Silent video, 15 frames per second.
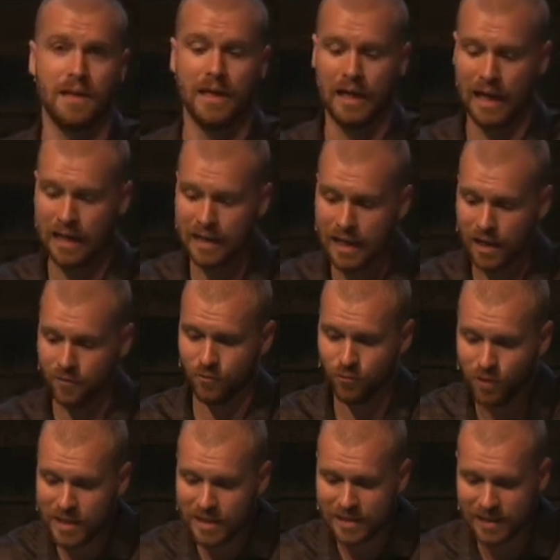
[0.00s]
And that
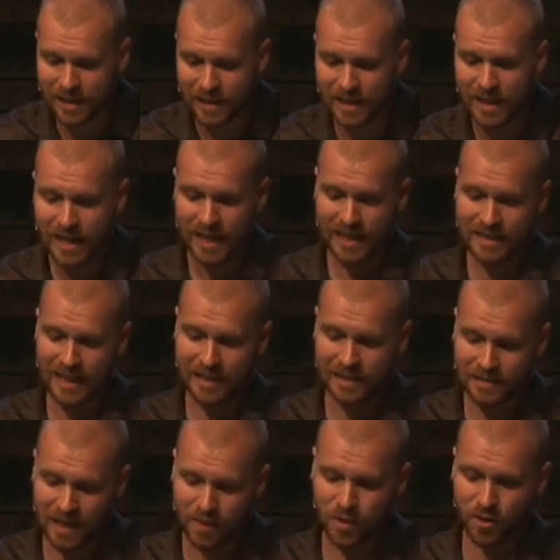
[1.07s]
reason is that
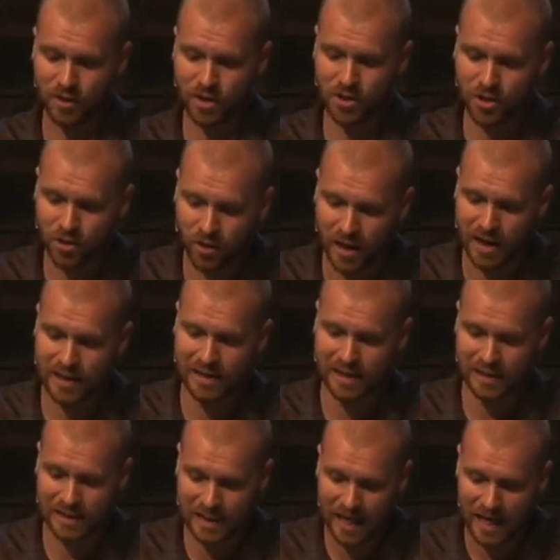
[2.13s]
Samuel is trying to
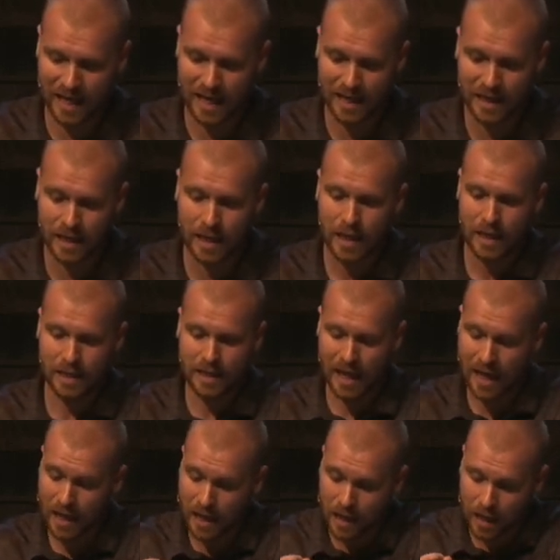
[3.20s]
say
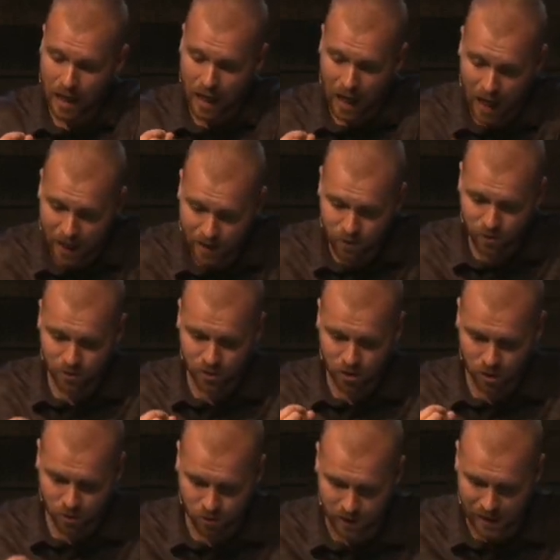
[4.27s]
that idols
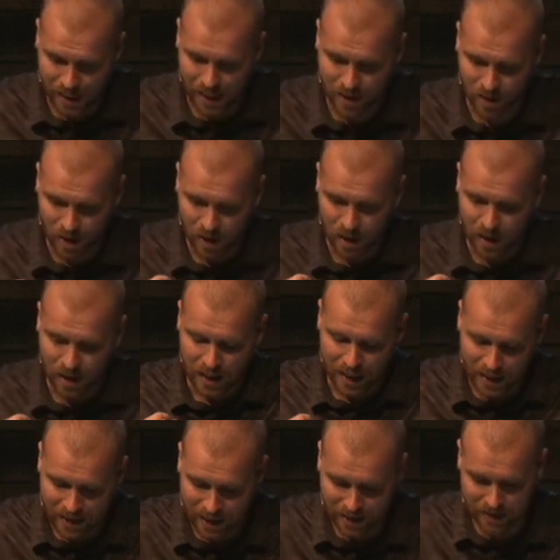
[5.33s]
create
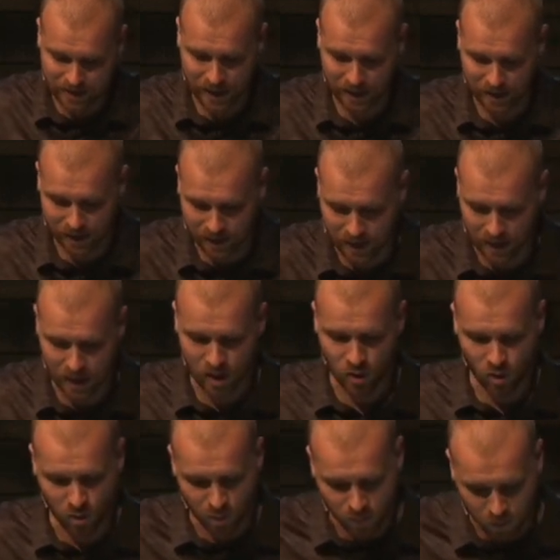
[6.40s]
idiots like the king
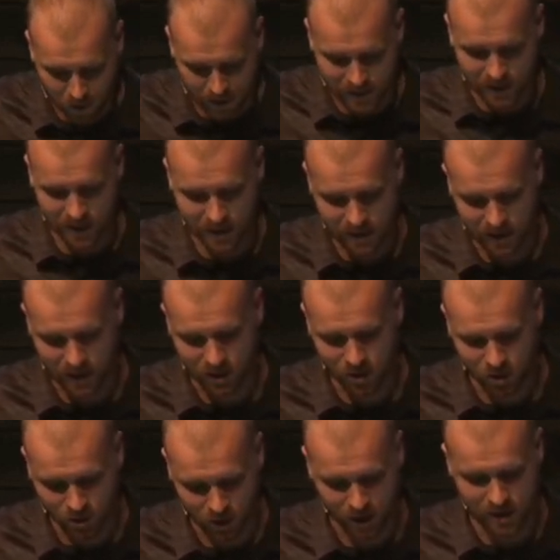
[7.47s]
who places his
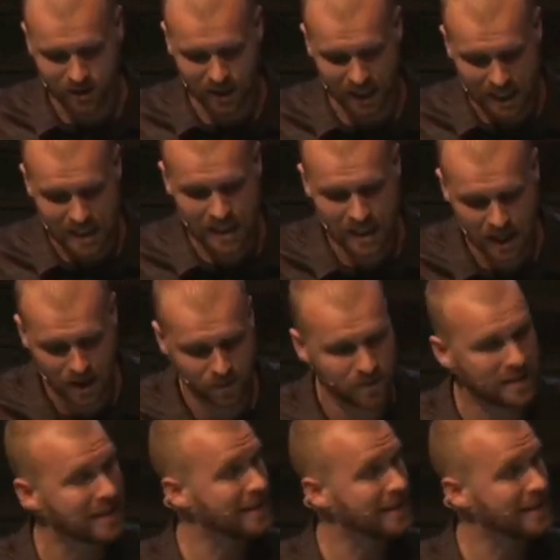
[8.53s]
trust in them to